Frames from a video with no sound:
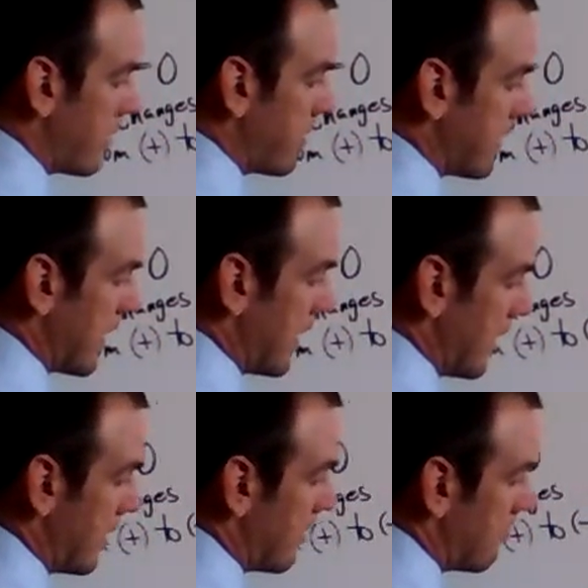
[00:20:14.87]

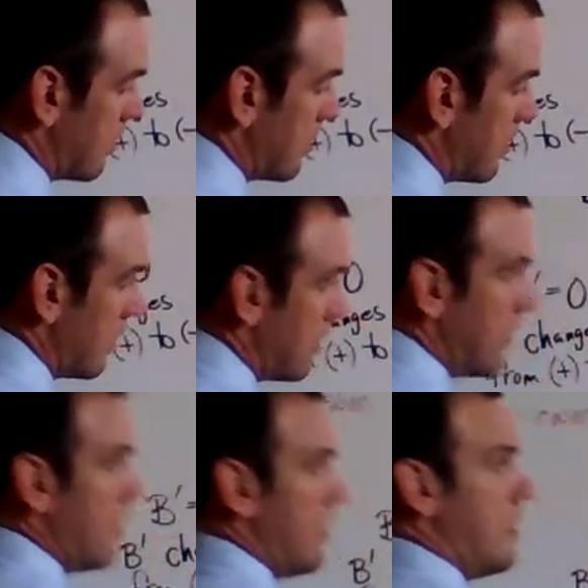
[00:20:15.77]
time,
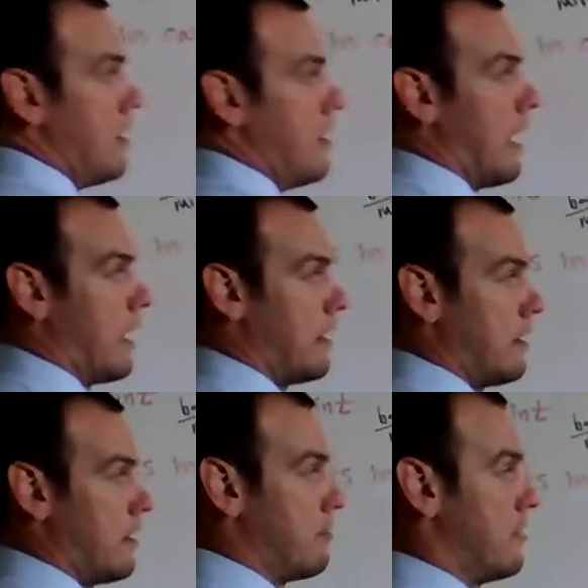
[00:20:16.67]

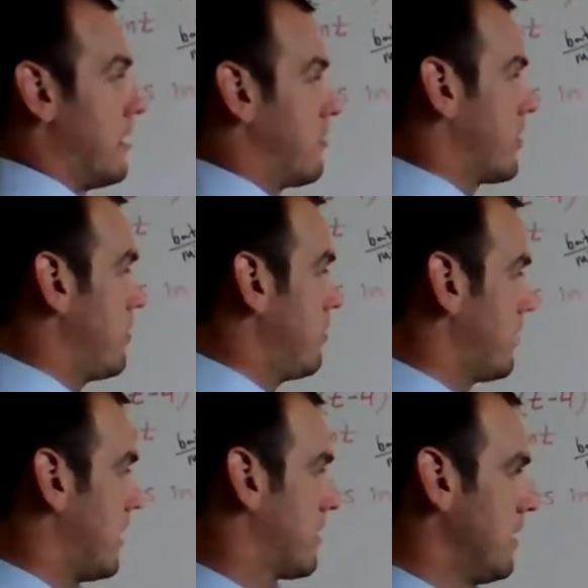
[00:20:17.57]
and just use
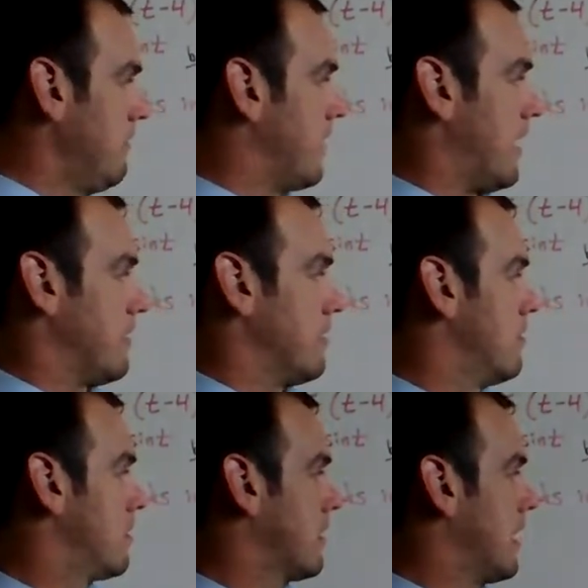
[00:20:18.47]
that t value.
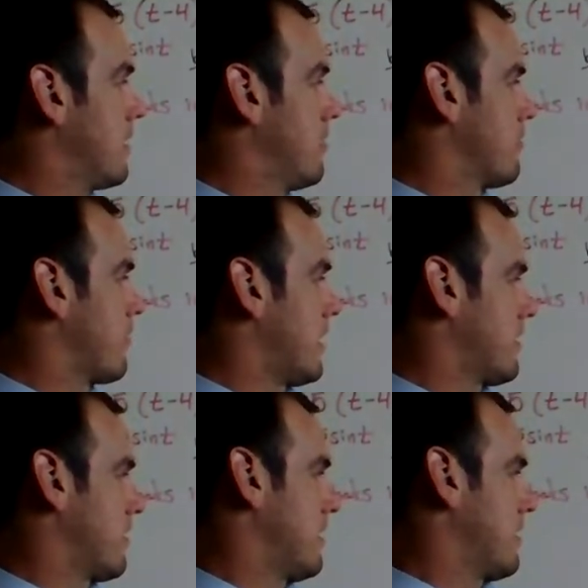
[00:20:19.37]
Okay, don't try to say